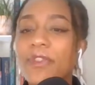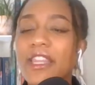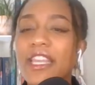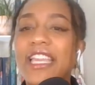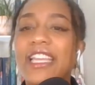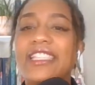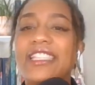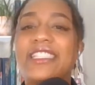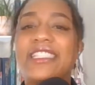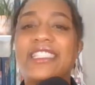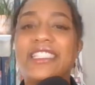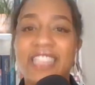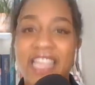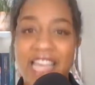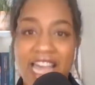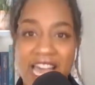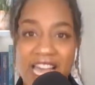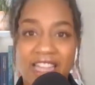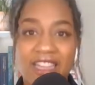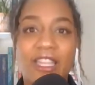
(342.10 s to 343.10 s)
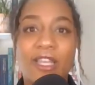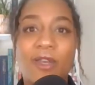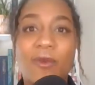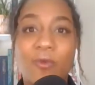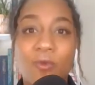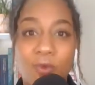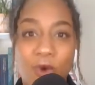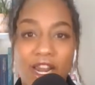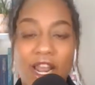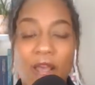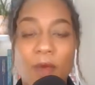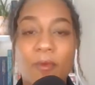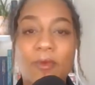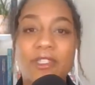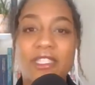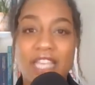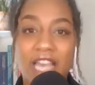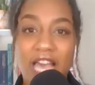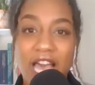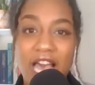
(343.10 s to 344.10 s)
exactly what I
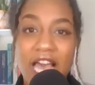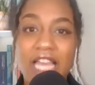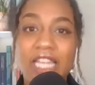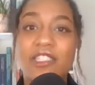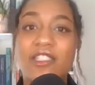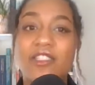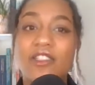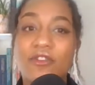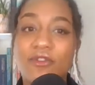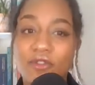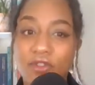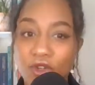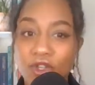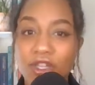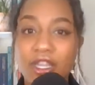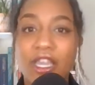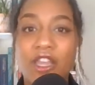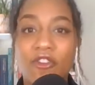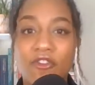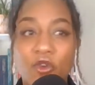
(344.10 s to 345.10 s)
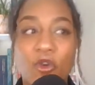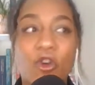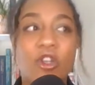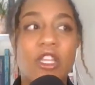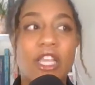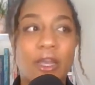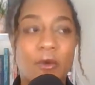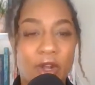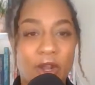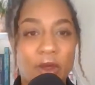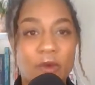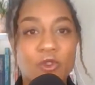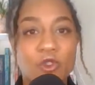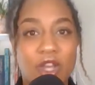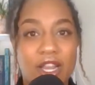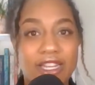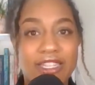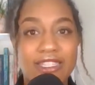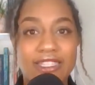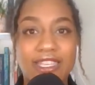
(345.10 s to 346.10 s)
was kind of looking for, like what I was
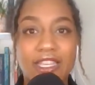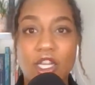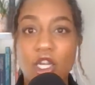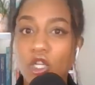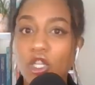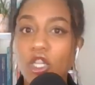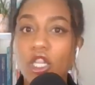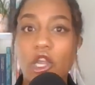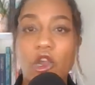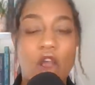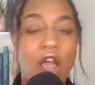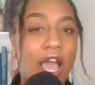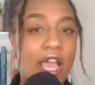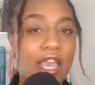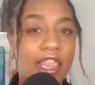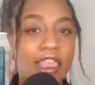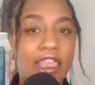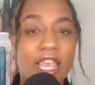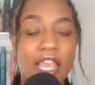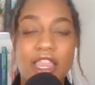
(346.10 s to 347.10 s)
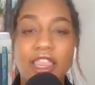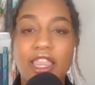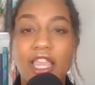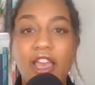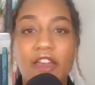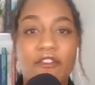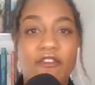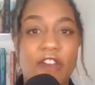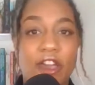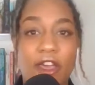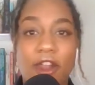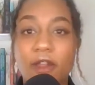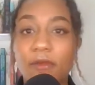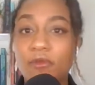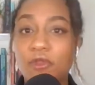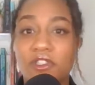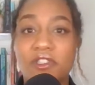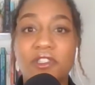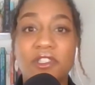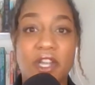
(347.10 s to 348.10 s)
trying to say earlier. I think that Venom
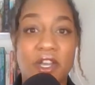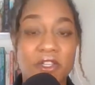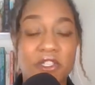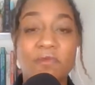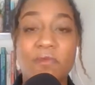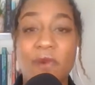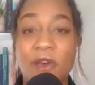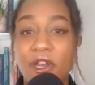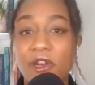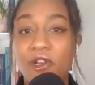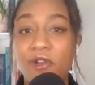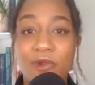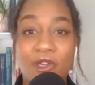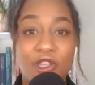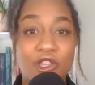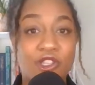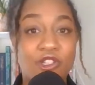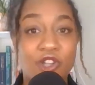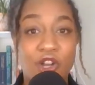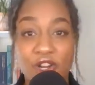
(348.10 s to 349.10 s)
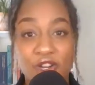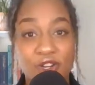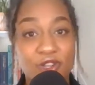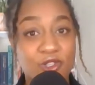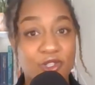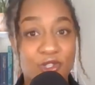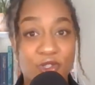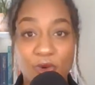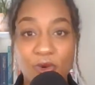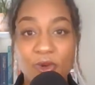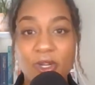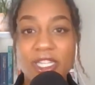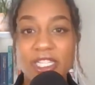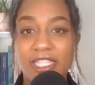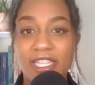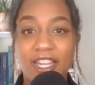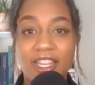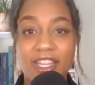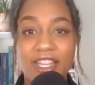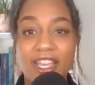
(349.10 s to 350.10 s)
just does better with darker
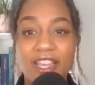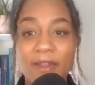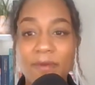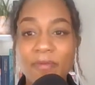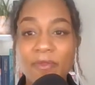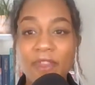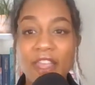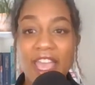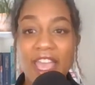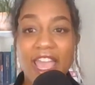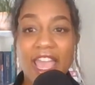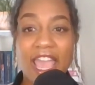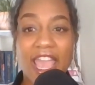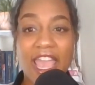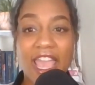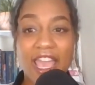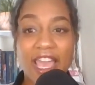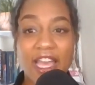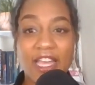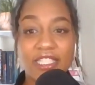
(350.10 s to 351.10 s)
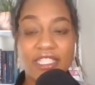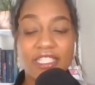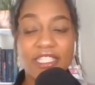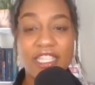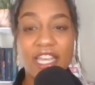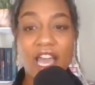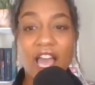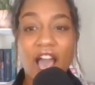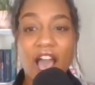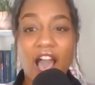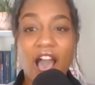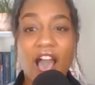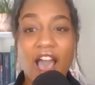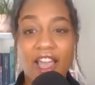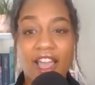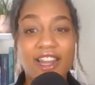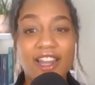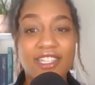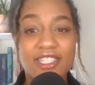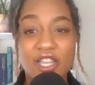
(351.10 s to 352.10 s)
storytelling. And I
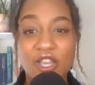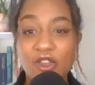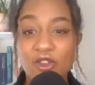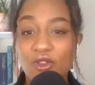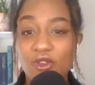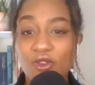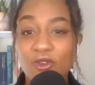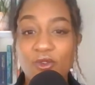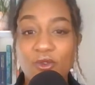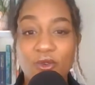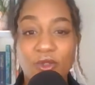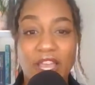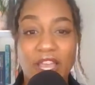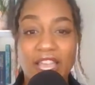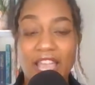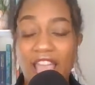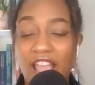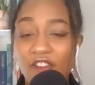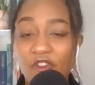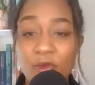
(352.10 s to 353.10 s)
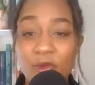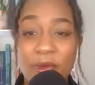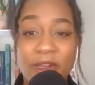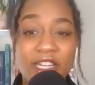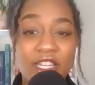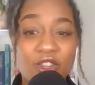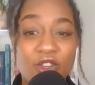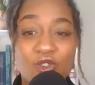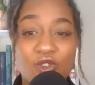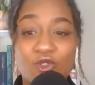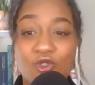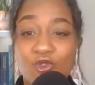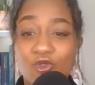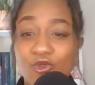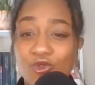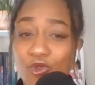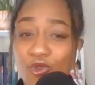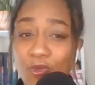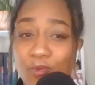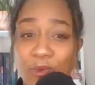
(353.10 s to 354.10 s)
gotta tell you, like, everybody looks
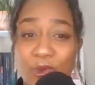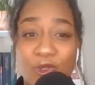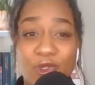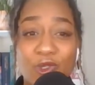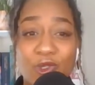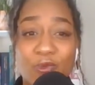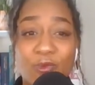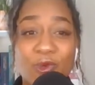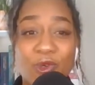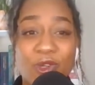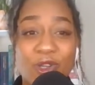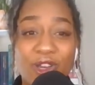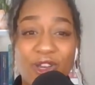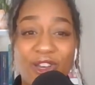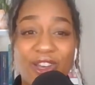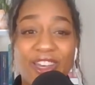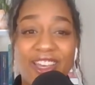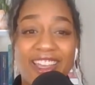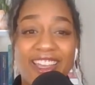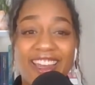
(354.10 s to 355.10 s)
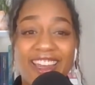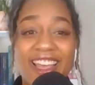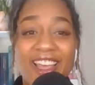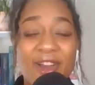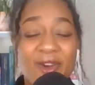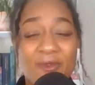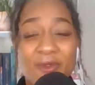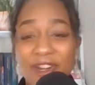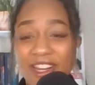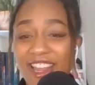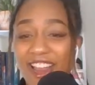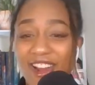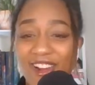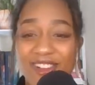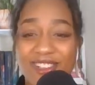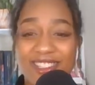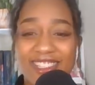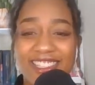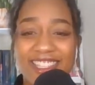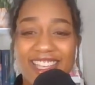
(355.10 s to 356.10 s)
super, super good. Woody
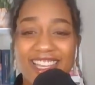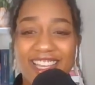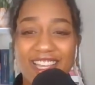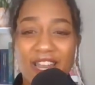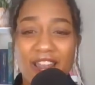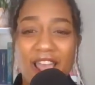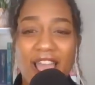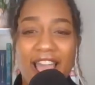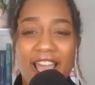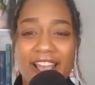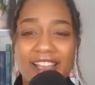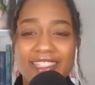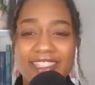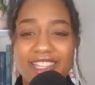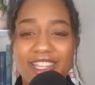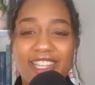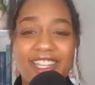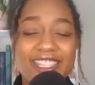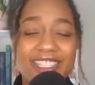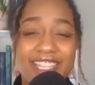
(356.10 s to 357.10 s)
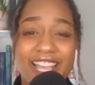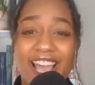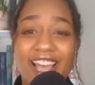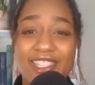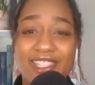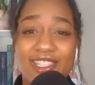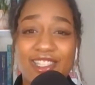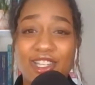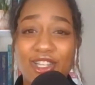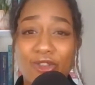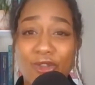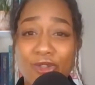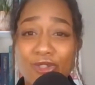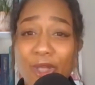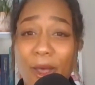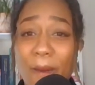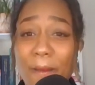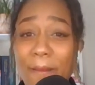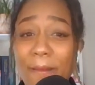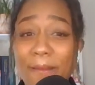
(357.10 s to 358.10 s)
Harrelson as Cletus Cassidy looks
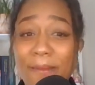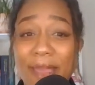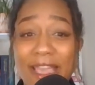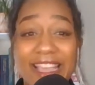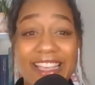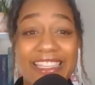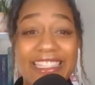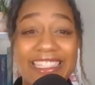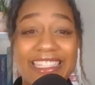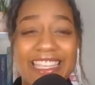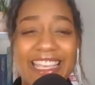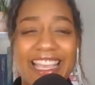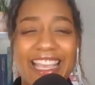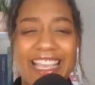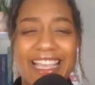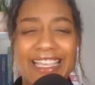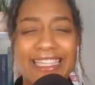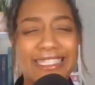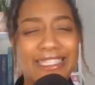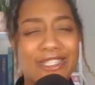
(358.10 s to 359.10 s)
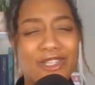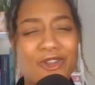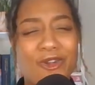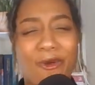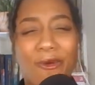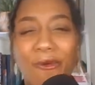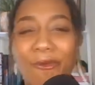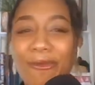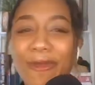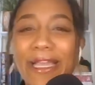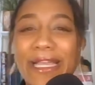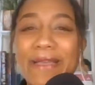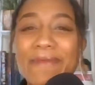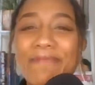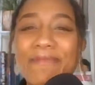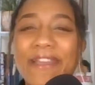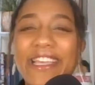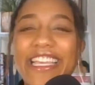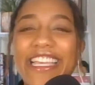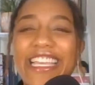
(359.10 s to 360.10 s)
amazing. He's
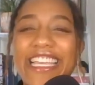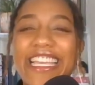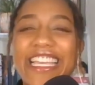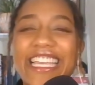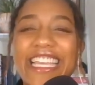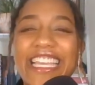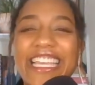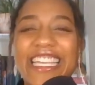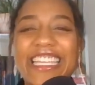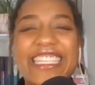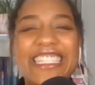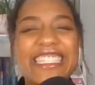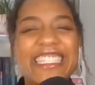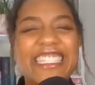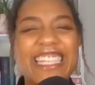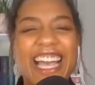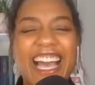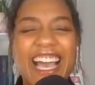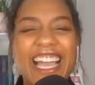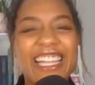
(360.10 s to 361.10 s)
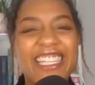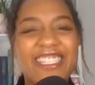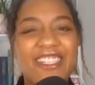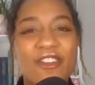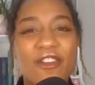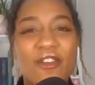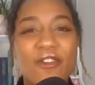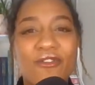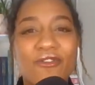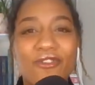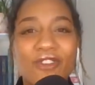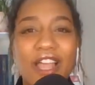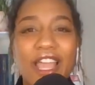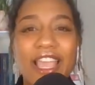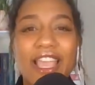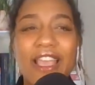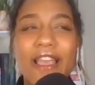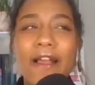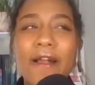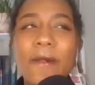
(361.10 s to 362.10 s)
creepy. He's kind of
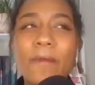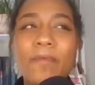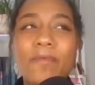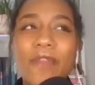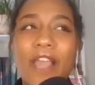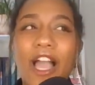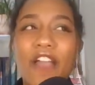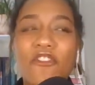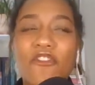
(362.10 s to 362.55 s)
like, I